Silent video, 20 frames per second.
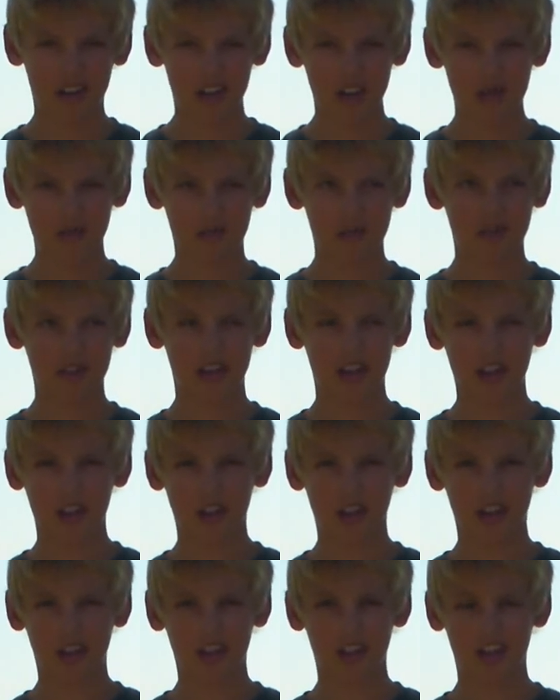keep
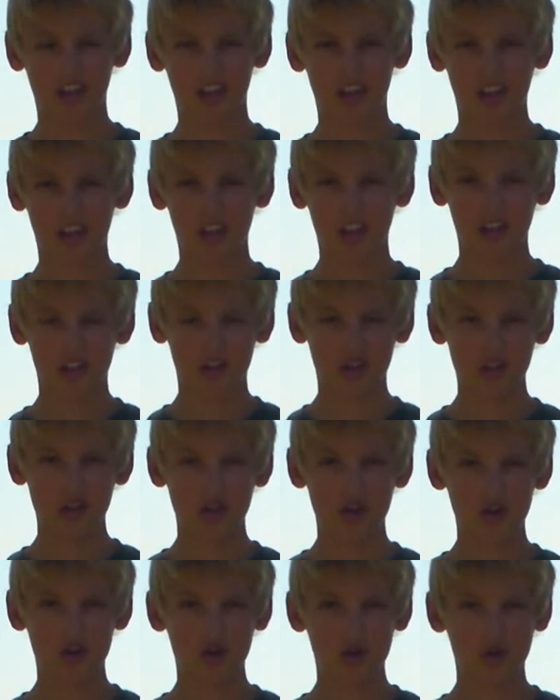sailing,
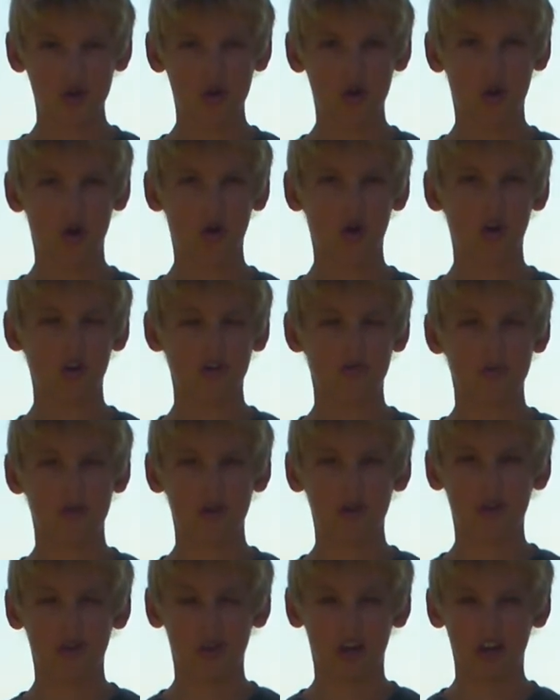do as many
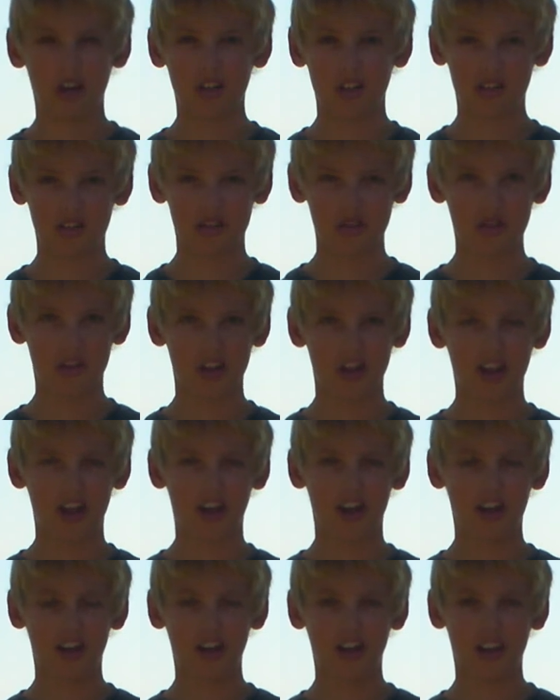regattas as you
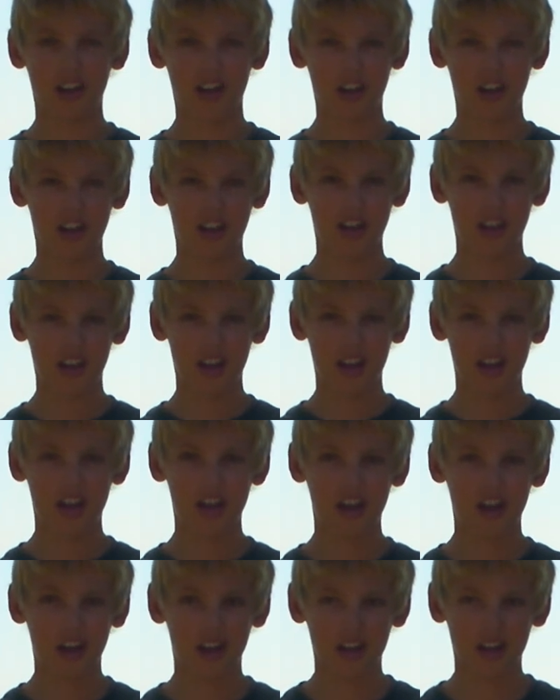can,
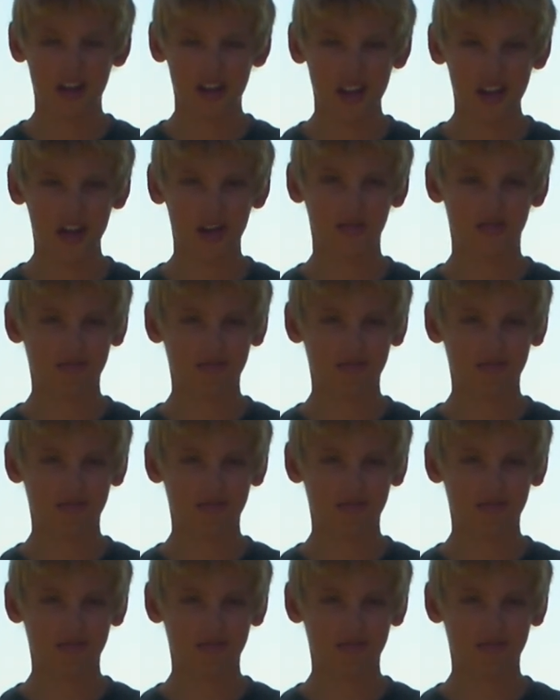and yeah.